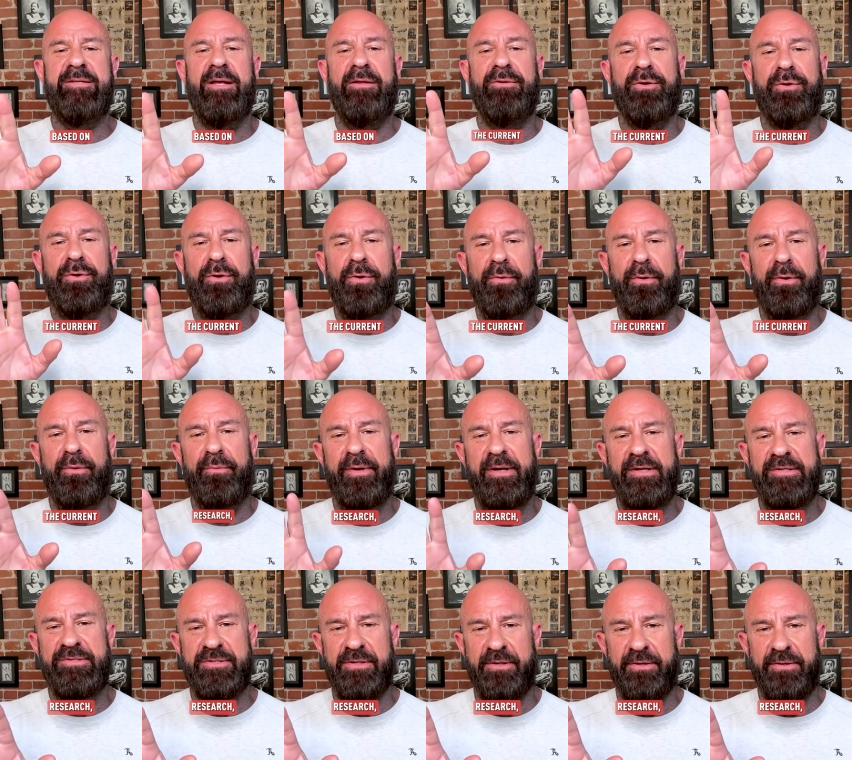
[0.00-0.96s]
on the current
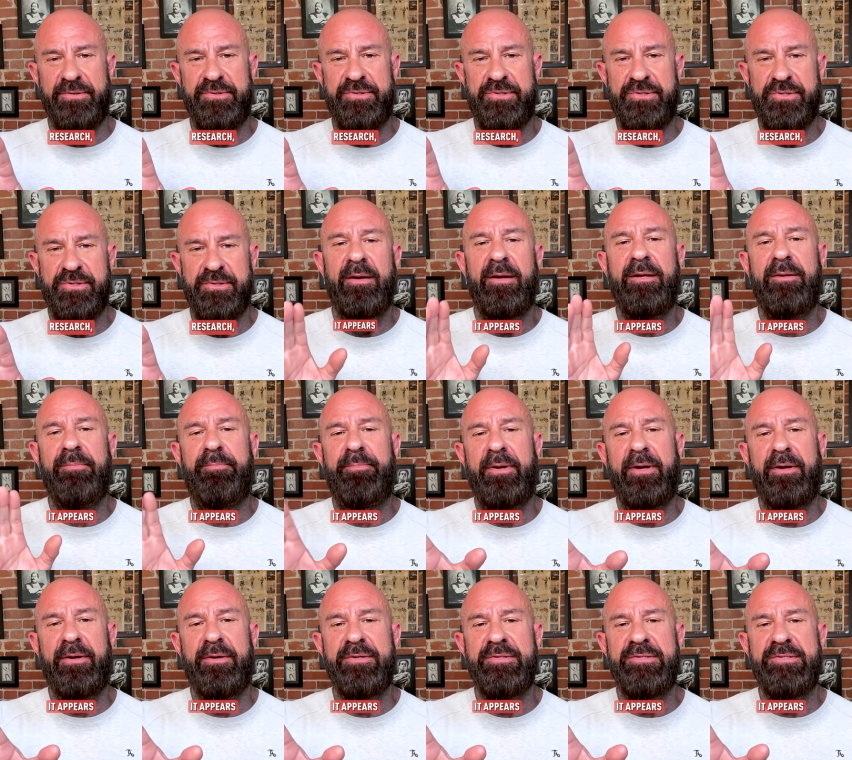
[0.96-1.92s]
research, it
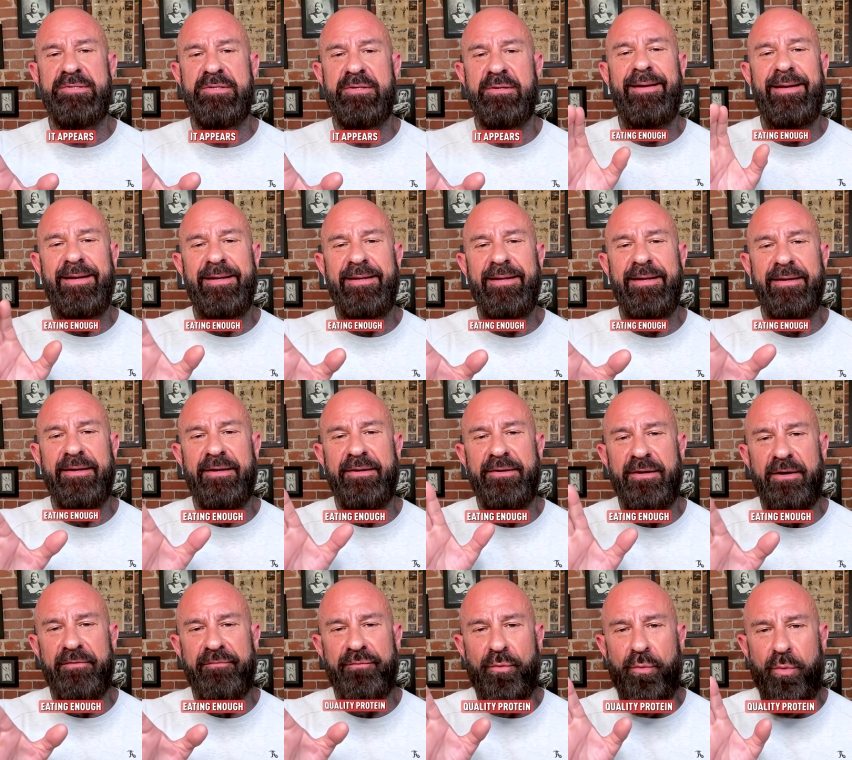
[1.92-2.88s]
appears eating
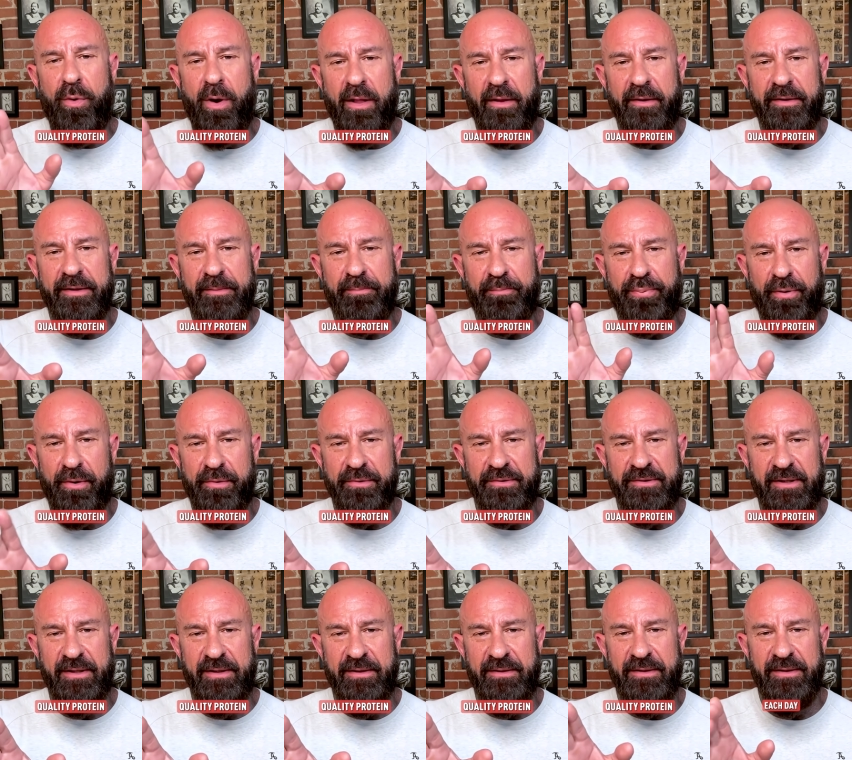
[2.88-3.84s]
enough quality
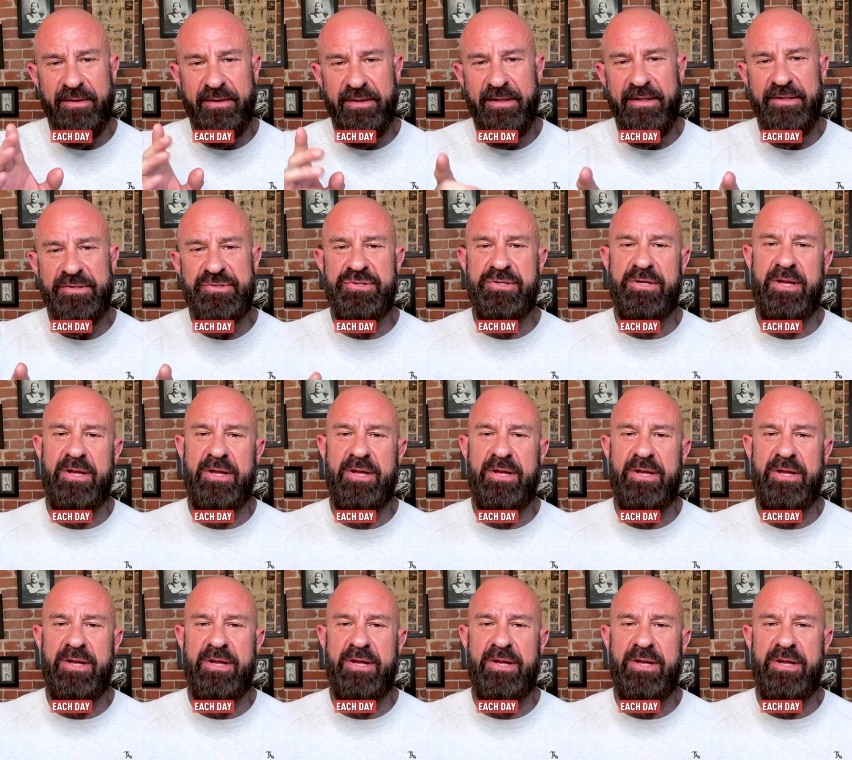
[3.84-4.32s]
protein each